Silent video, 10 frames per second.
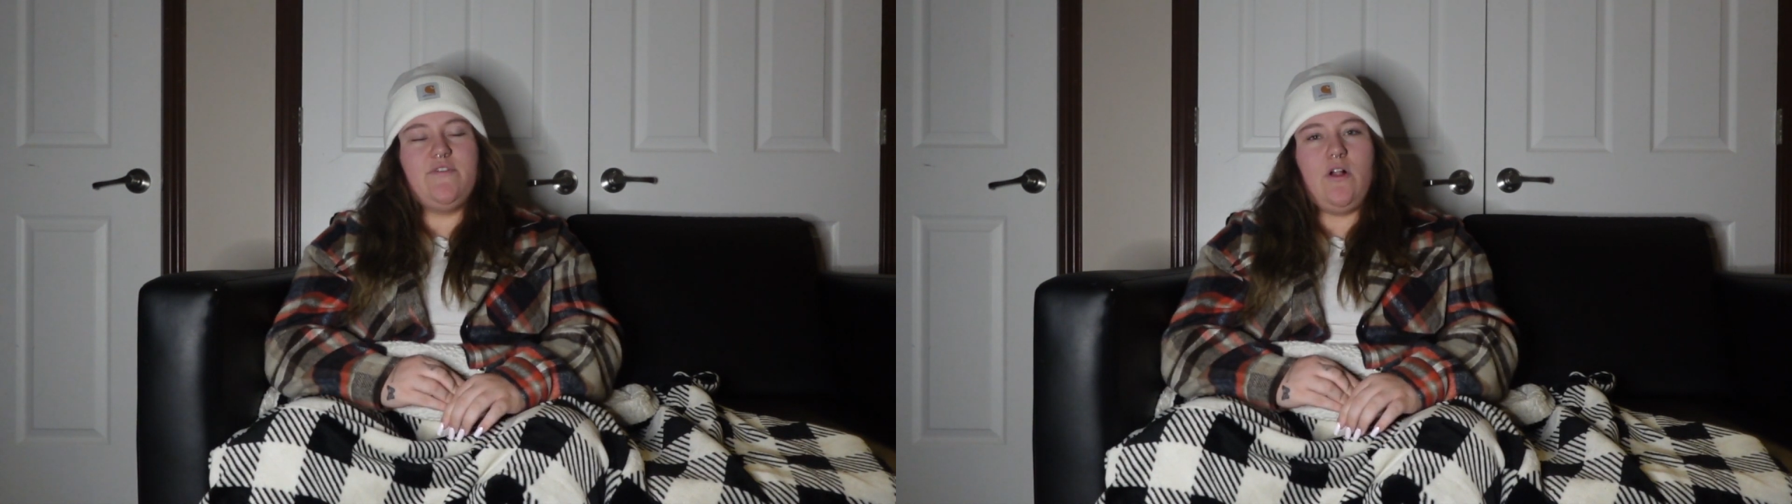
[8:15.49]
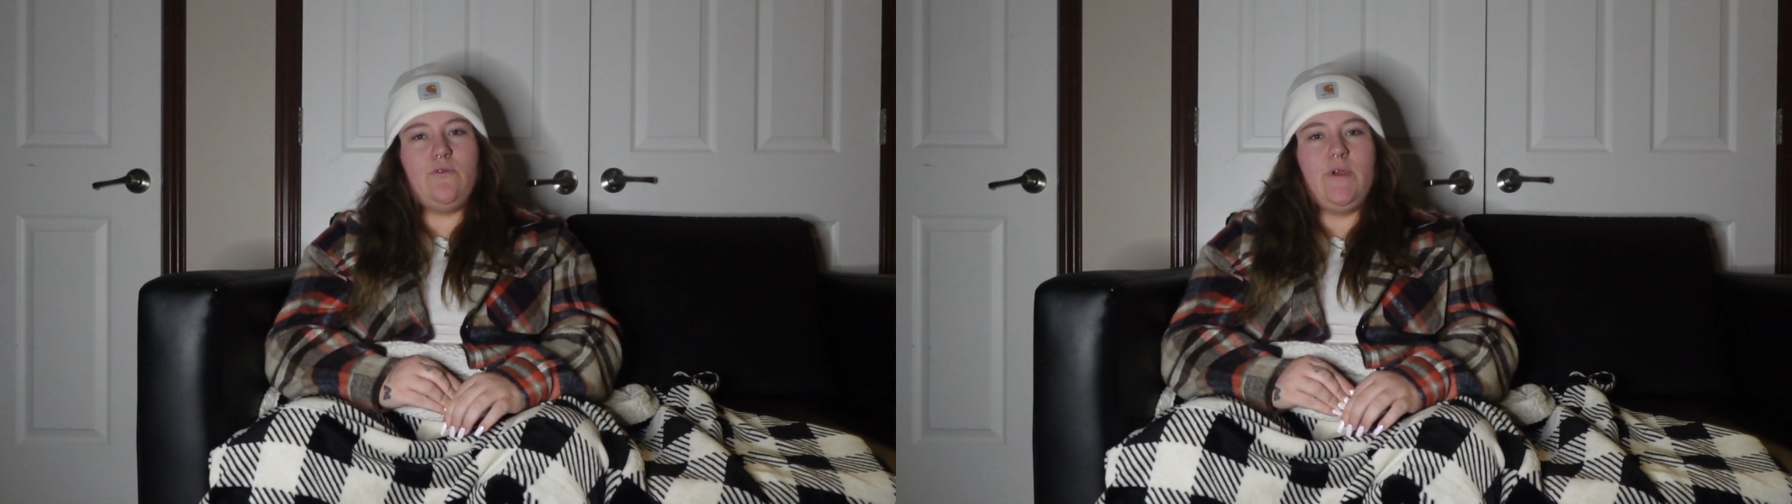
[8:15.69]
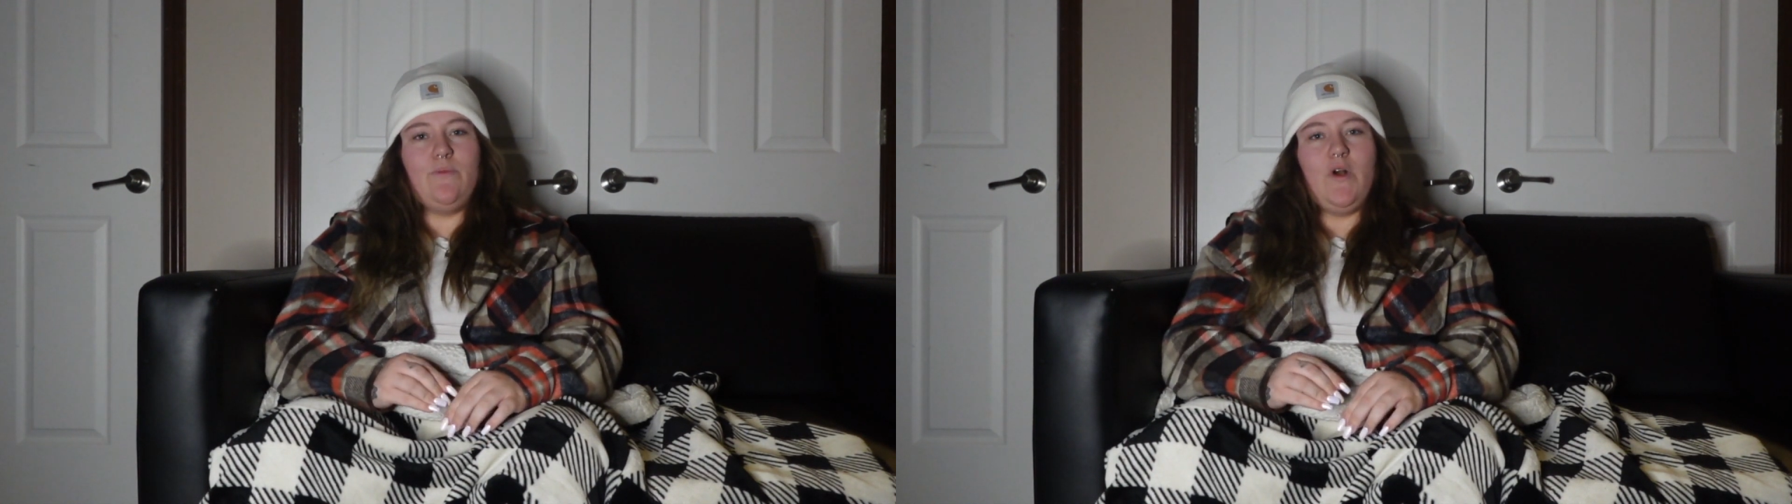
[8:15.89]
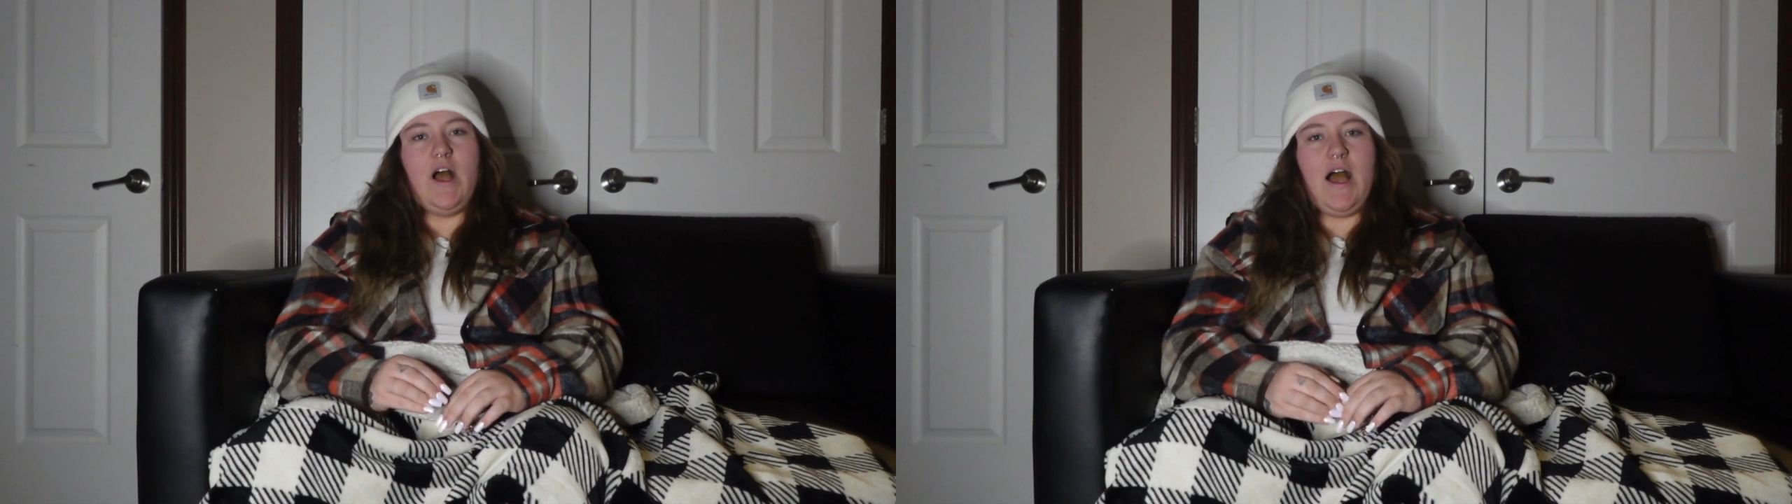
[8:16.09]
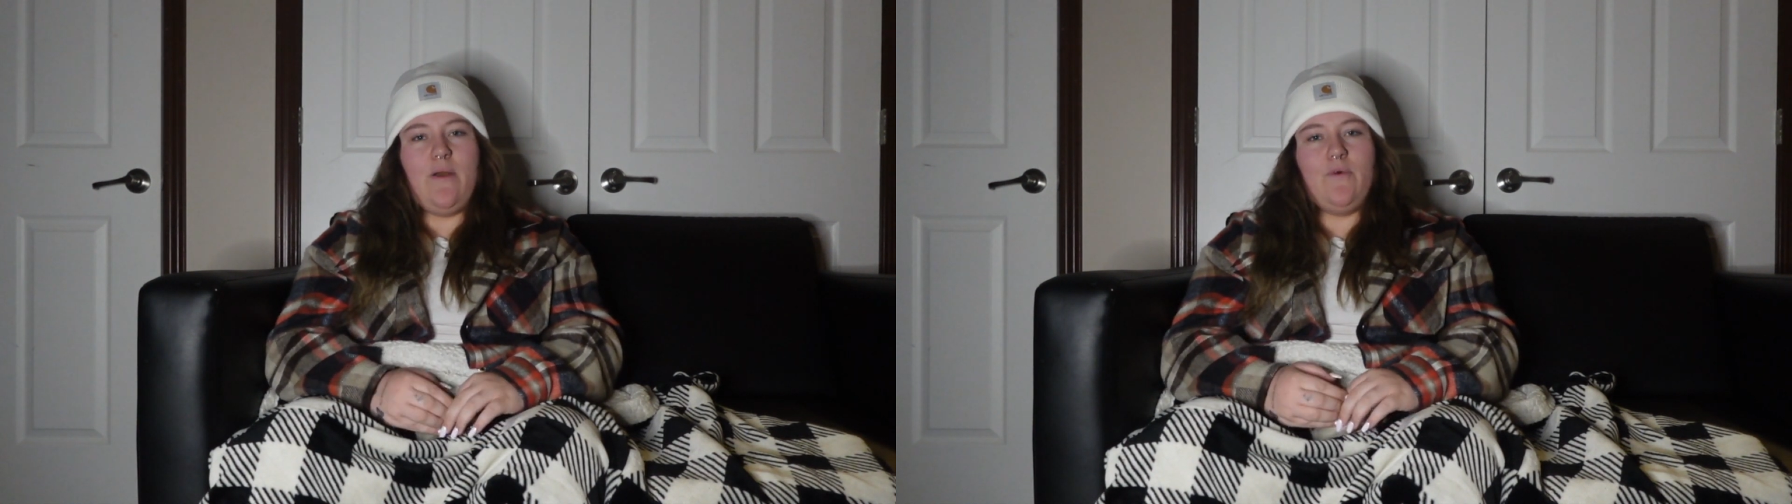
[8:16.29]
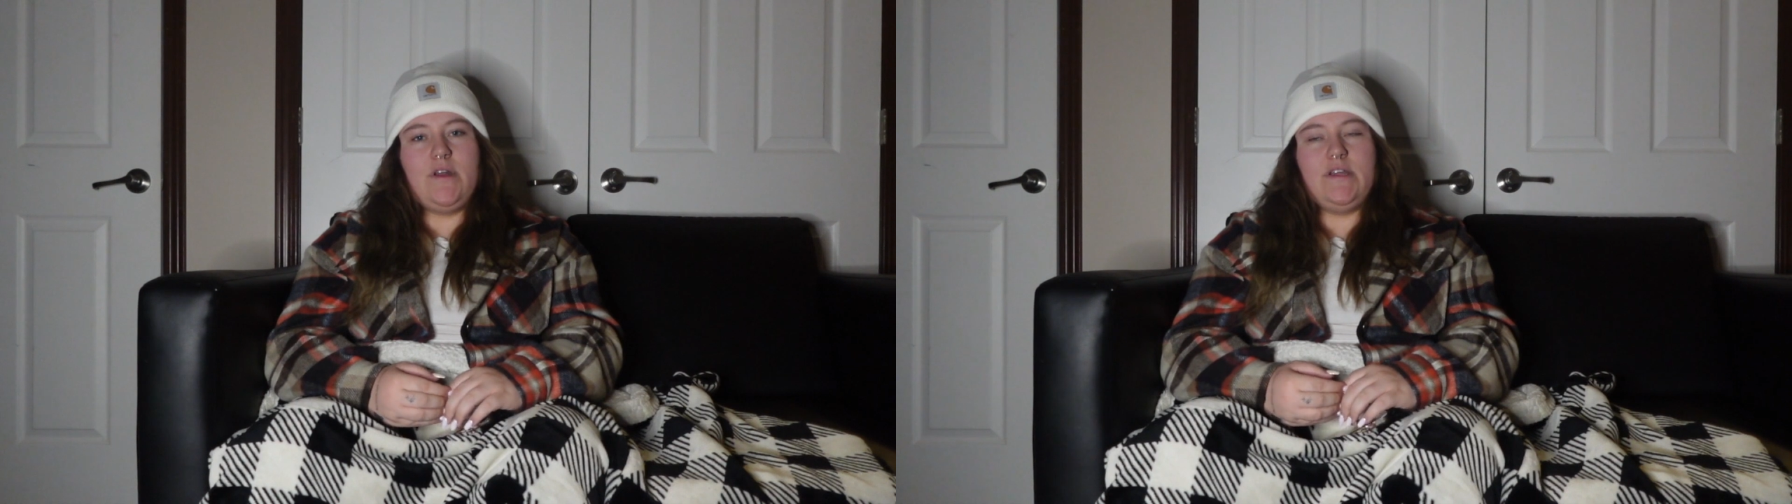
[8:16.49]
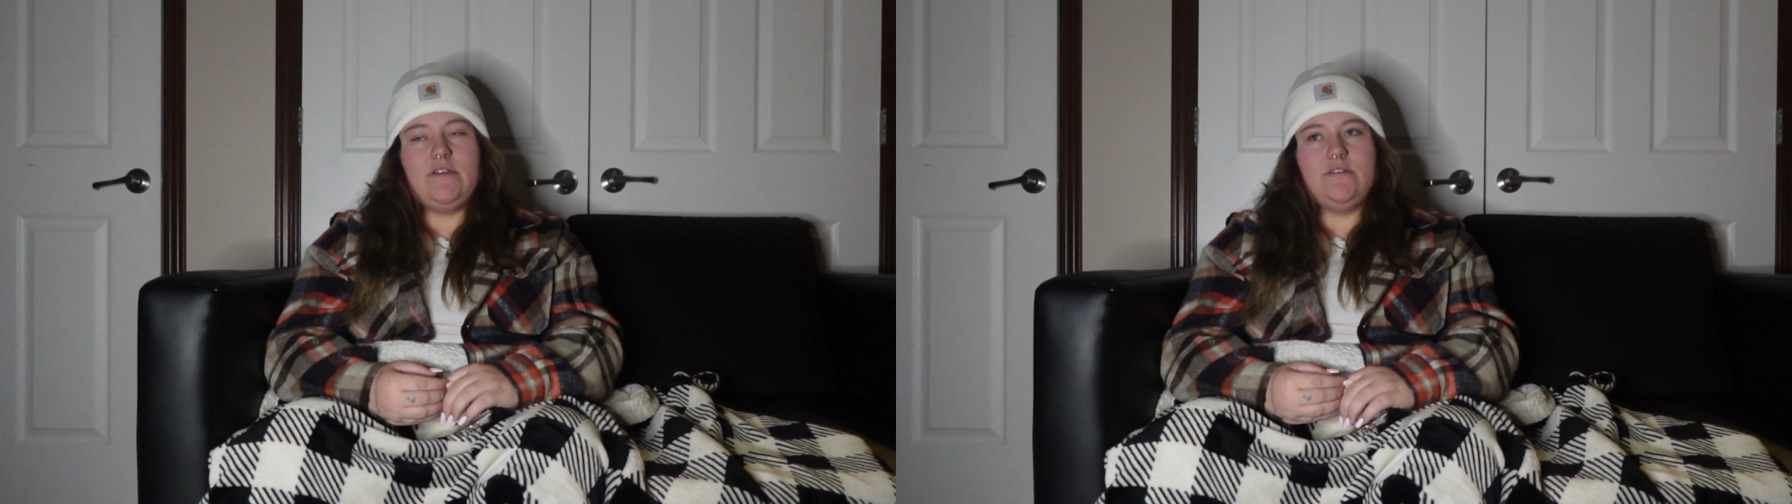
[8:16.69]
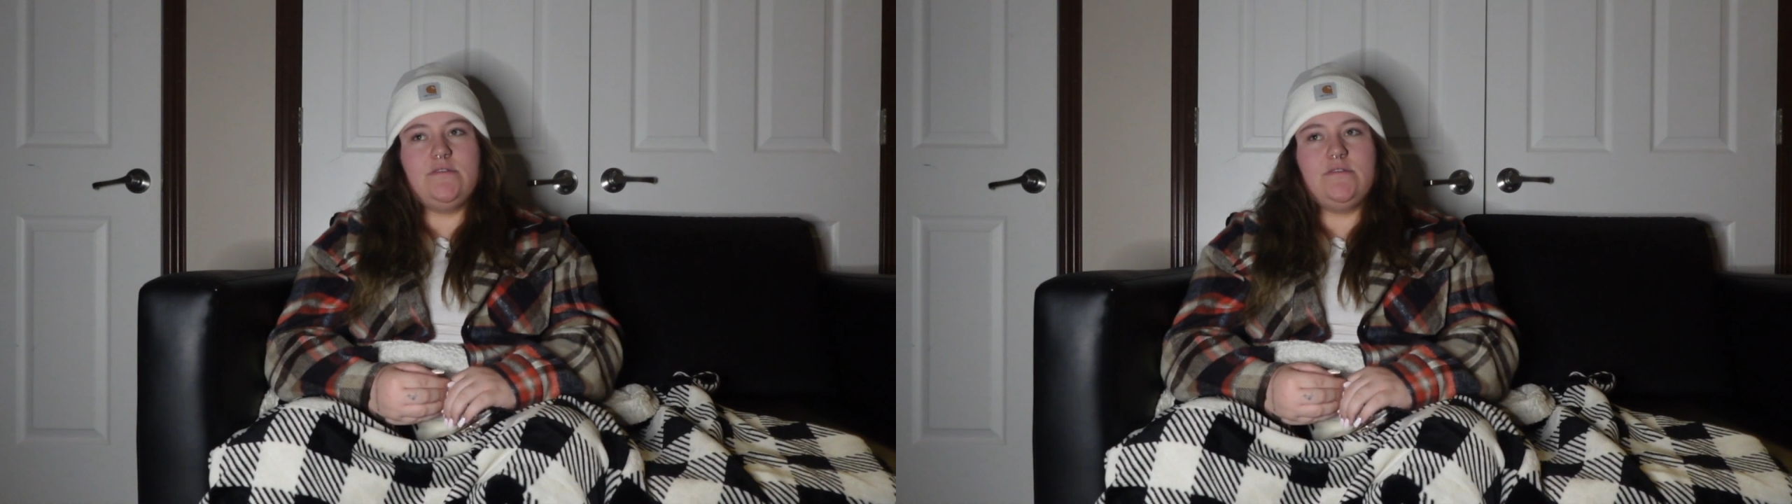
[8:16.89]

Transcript: following what I wanted